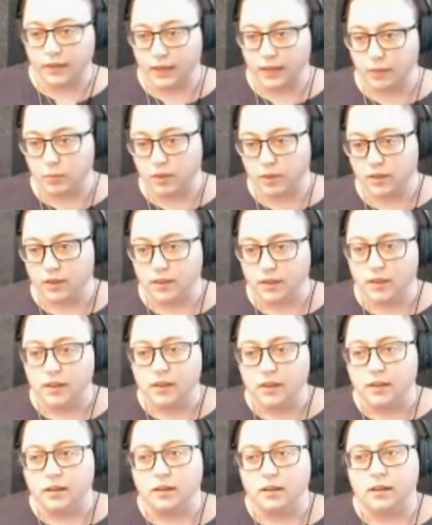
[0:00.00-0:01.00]
vibe.
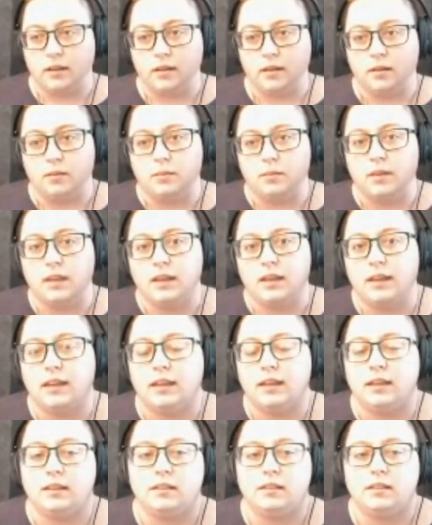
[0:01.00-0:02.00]
Um,
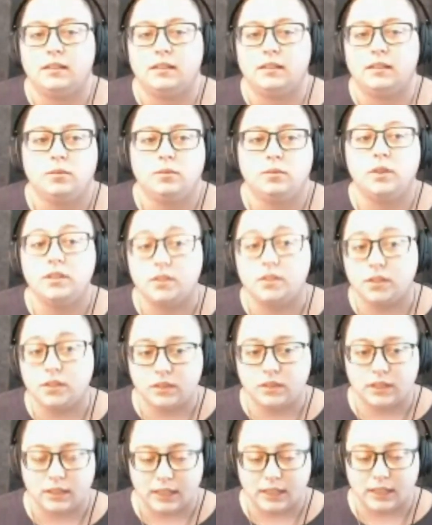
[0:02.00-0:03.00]
and once
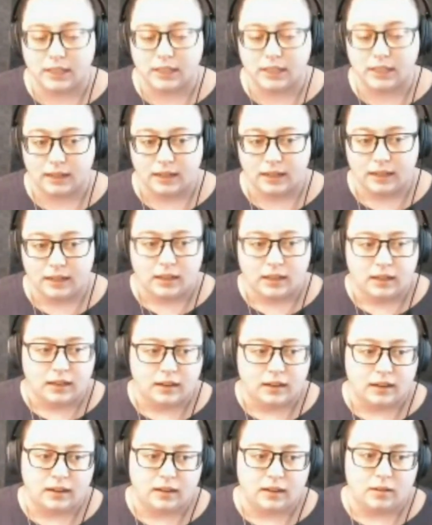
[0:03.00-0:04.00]
you've done that,
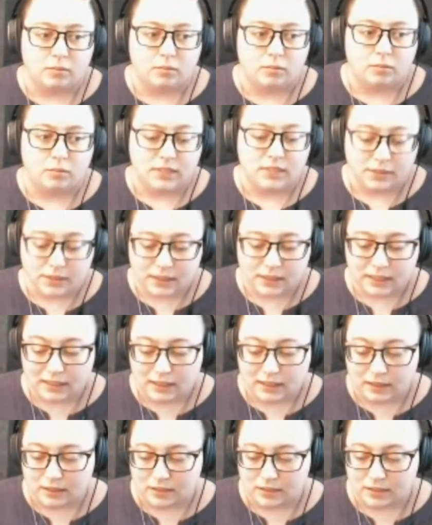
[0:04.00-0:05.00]
um,
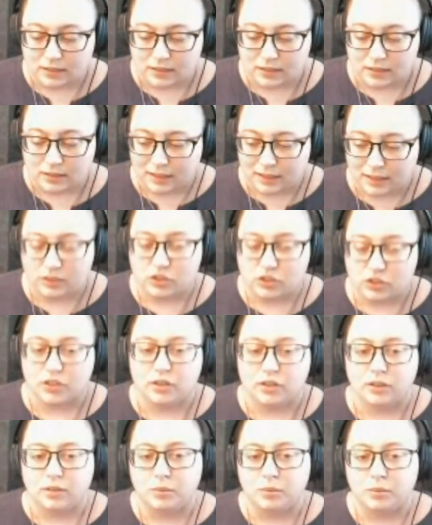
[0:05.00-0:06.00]
definitely
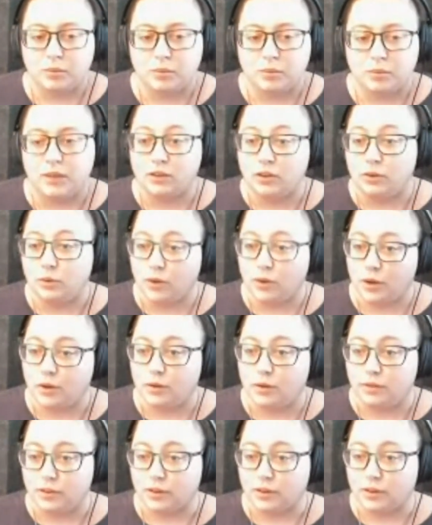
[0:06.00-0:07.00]
ensure whether you
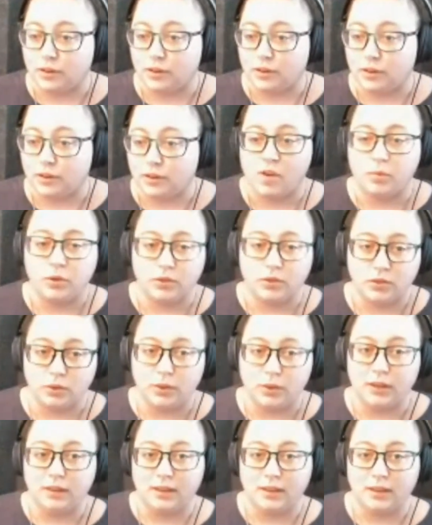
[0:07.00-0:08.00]
know if you're comfortable
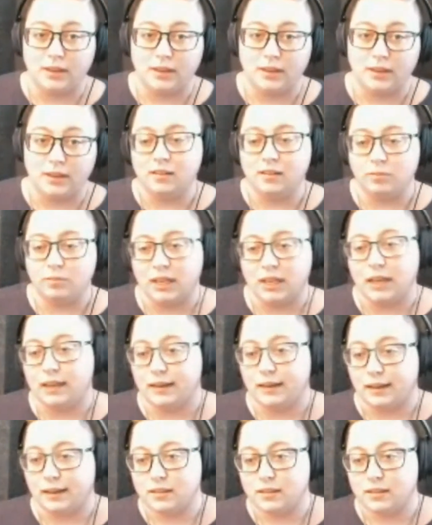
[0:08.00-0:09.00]
doing the kind of
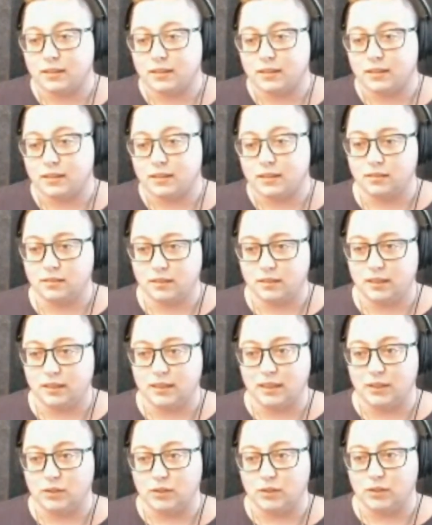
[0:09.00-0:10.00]
mechanics
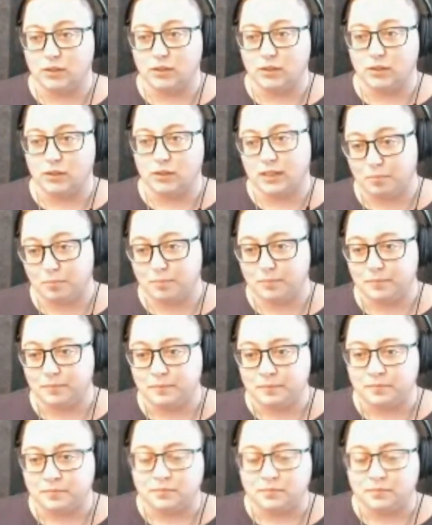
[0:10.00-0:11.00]
that they use in the game.
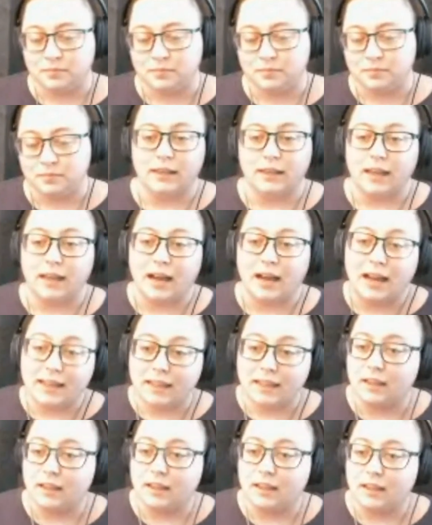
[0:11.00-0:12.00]
Like I
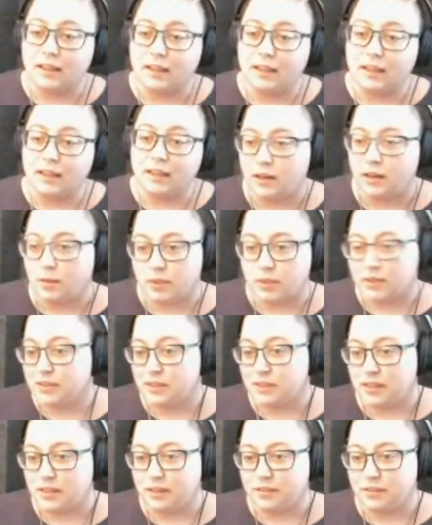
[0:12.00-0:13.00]
can't do a lot of number
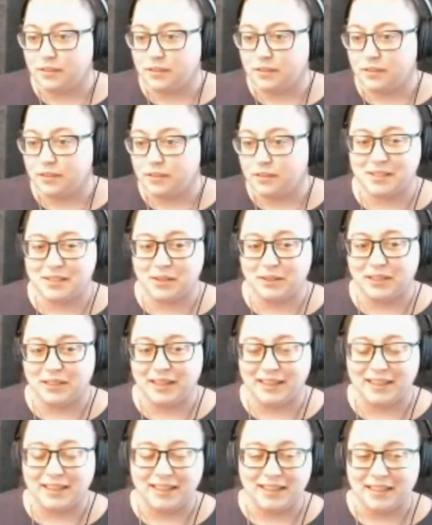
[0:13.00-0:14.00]
stuff. So
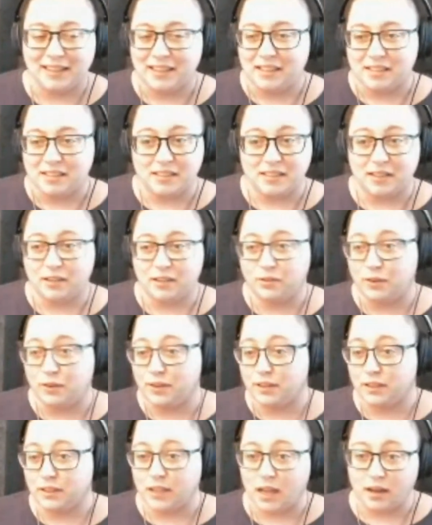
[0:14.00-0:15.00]
like stuff
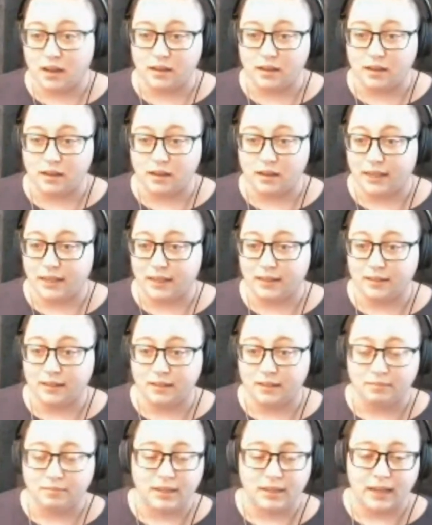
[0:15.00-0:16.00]
with a lot of like
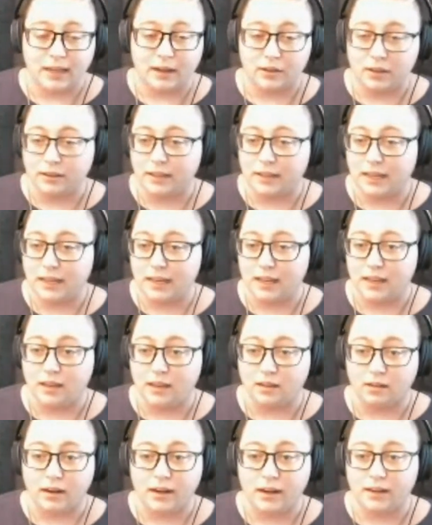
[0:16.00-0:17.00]

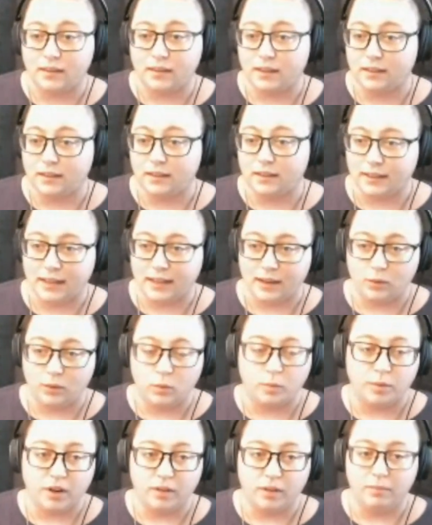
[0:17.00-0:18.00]
calculating or anything like that
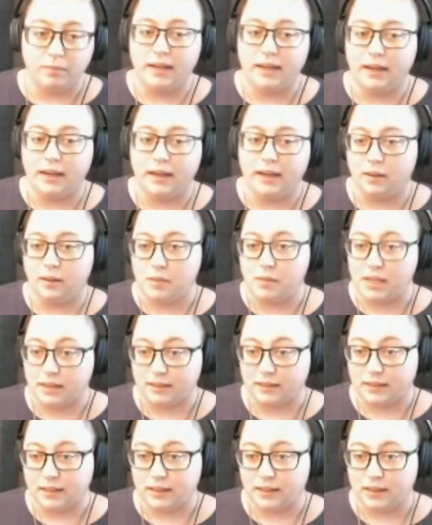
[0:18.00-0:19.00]
will burn me out
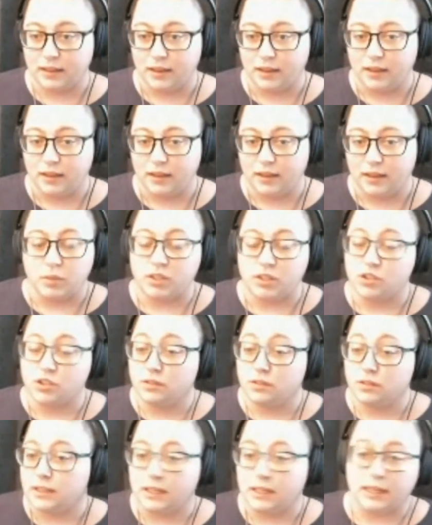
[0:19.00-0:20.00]
immediately. But
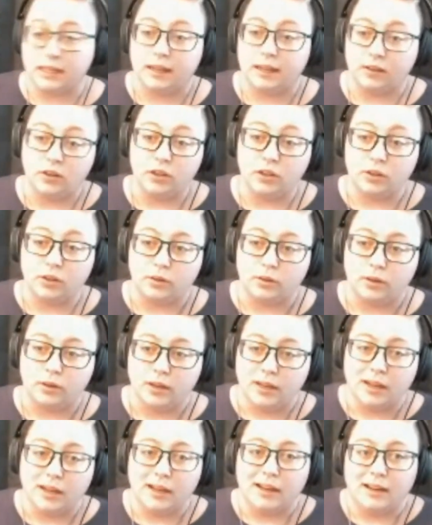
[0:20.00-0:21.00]
journaling I can do.
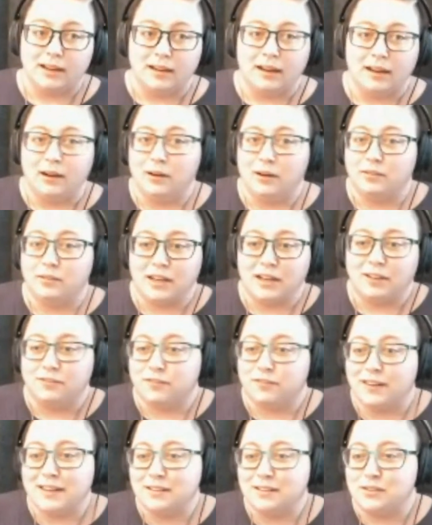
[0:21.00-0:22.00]
However, I
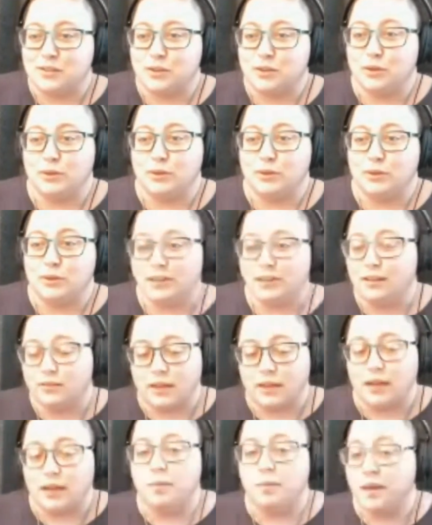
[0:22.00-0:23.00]
have friends who like they
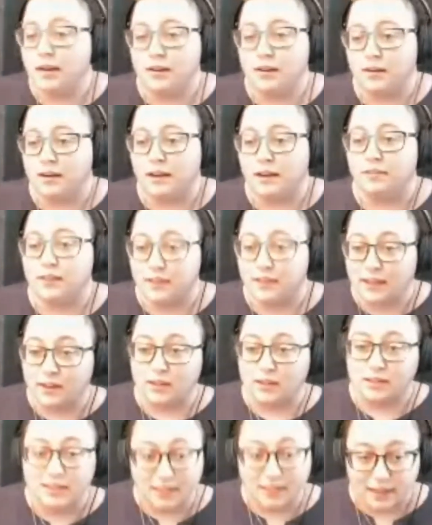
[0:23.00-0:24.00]
write a paragraph and they
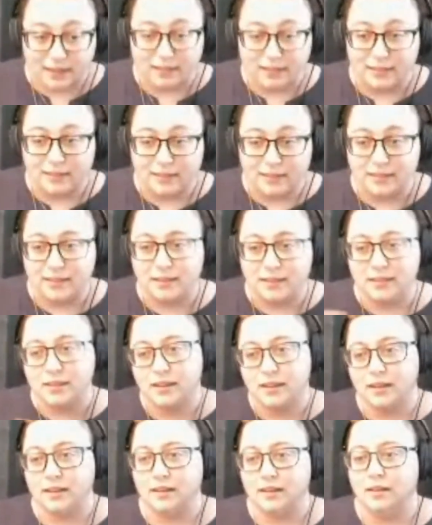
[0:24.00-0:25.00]
are done.
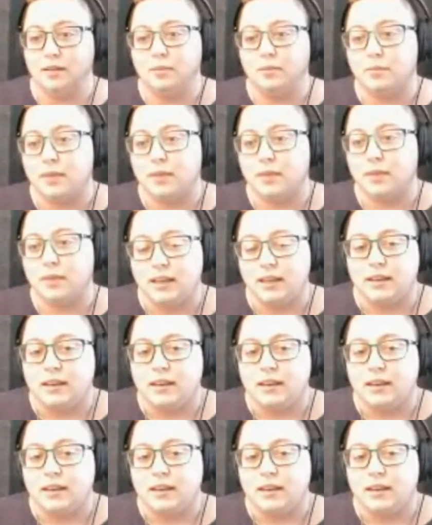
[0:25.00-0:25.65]
Um,